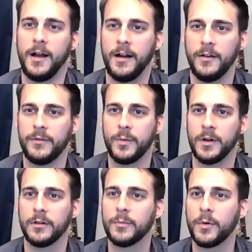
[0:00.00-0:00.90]
If you want
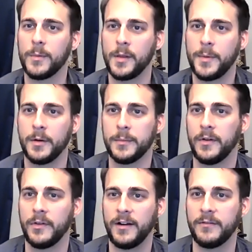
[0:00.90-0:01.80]
to learn more about the Peterman
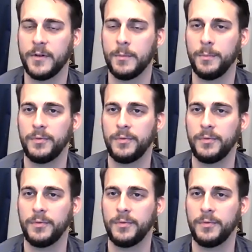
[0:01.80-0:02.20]
Design Firm,